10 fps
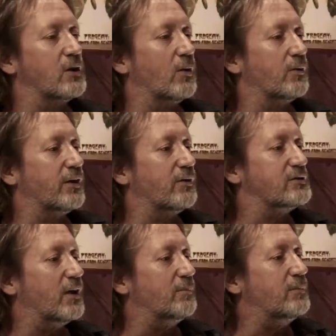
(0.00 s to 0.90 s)
So
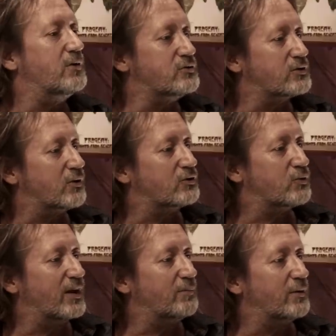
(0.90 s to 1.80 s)
there's a musical
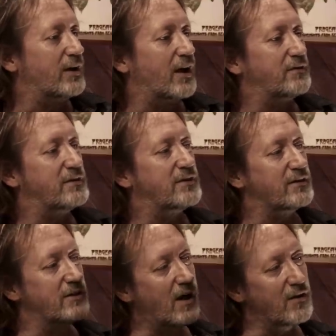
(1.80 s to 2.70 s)
trend, but not on the
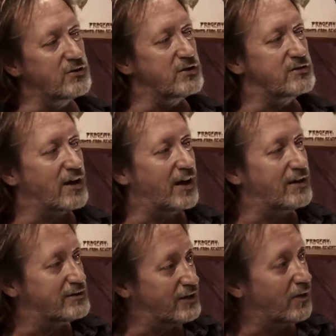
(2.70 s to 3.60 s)
technology side
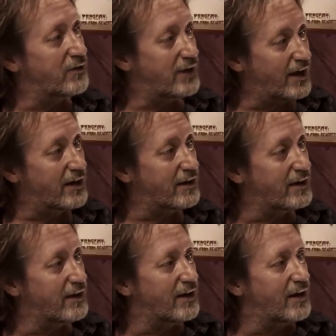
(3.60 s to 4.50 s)
until then.
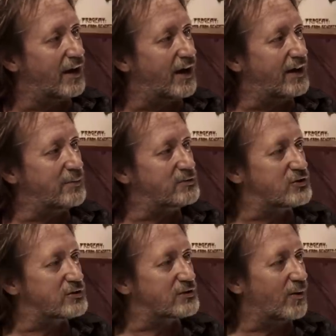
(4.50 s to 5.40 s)
And he was
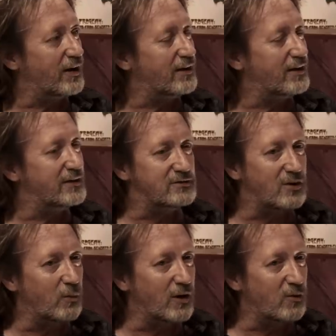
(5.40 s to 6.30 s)
just going, It's
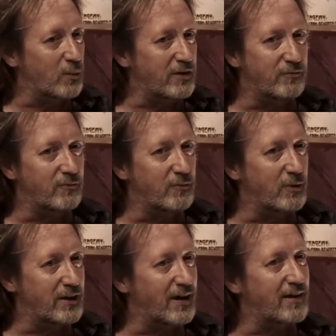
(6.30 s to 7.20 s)
so weird. We
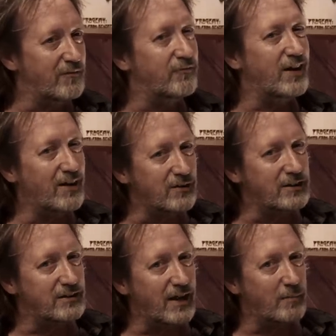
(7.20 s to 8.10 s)
we kind of failed
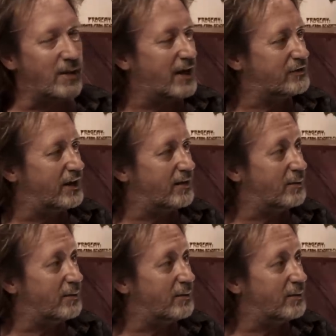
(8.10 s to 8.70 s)
at that back then.